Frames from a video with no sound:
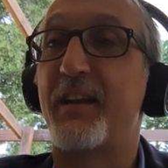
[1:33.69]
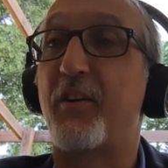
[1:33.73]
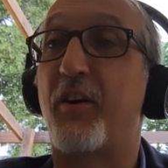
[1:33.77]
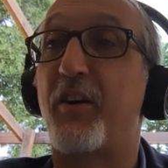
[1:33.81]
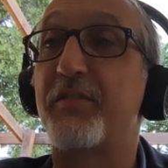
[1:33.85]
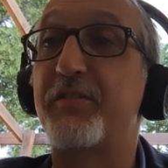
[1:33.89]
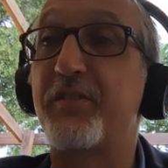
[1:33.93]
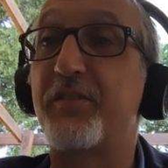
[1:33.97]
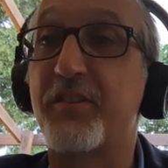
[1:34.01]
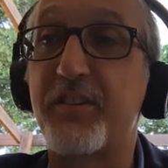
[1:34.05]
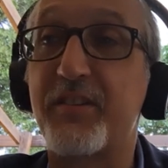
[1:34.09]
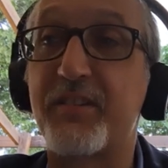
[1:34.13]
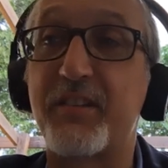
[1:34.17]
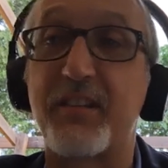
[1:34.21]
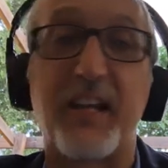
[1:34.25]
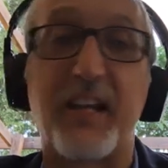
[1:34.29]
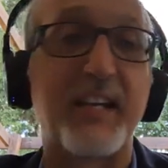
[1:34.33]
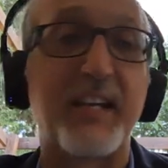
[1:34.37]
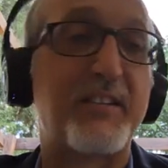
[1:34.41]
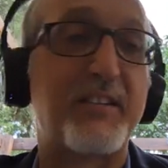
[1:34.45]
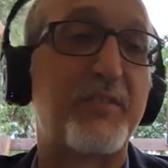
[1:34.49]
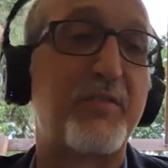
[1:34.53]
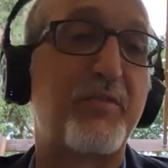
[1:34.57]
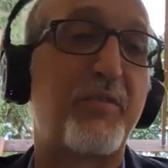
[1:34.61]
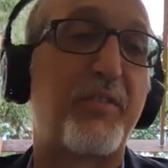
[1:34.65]
And I'd also
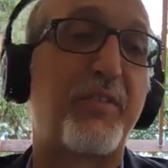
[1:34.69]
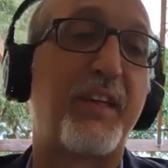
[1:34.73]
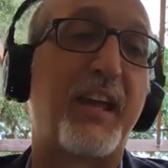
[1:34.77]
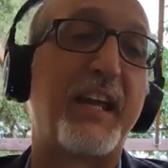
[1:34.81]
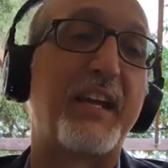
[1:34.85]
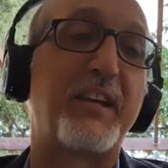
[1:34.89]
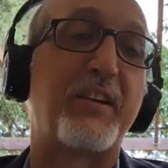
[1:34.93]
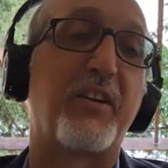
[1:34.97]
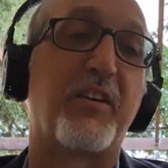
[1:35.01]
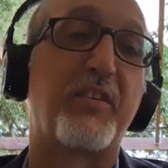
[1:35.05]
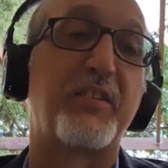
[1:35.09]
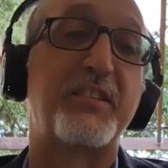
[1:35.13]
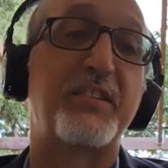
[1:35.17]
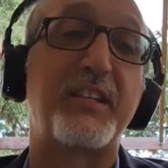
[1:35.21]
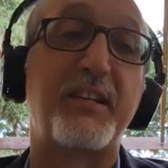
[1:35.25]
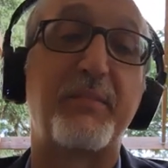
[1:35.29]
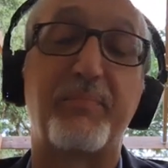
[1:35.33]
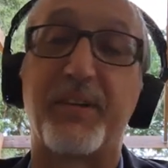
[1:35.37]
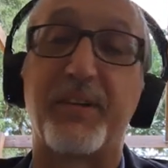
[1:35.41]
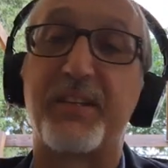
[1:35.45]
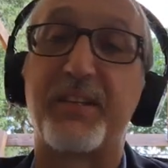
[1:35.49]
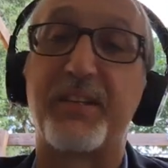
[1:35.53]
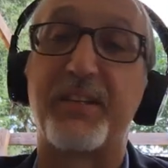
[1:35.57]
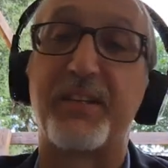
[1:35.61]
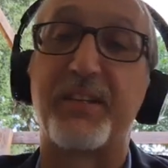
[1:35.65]
just like to thank our
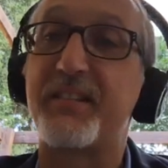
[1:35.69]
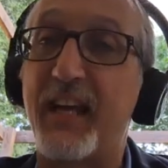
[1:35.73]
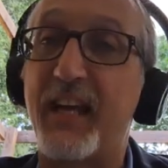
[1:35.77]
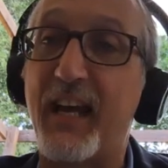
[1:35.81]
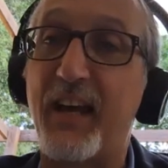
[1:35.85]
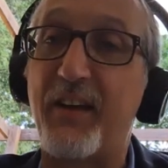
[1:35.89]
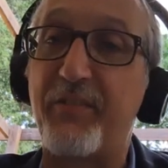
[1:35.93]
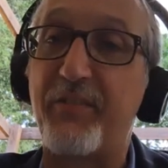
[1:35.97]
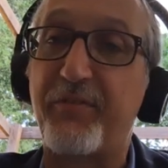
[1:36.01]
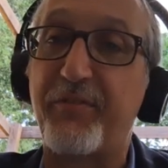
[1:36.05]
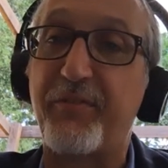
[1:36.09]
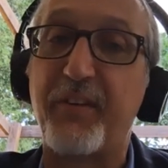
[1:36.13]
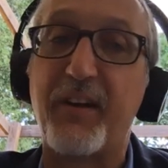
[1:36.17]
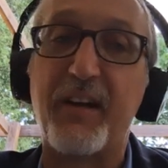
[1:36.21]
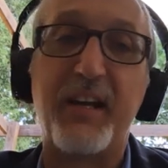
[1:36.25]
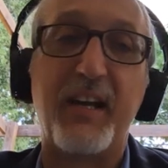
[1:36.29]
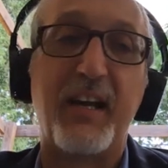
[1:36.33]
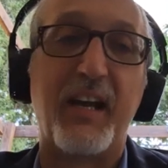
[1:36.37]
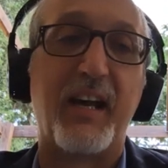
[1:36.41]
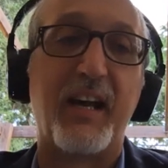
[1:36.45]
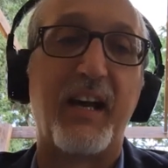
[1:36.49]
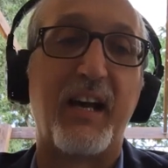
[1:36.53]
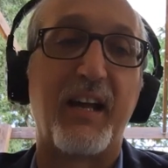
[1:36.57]
SIPA staff,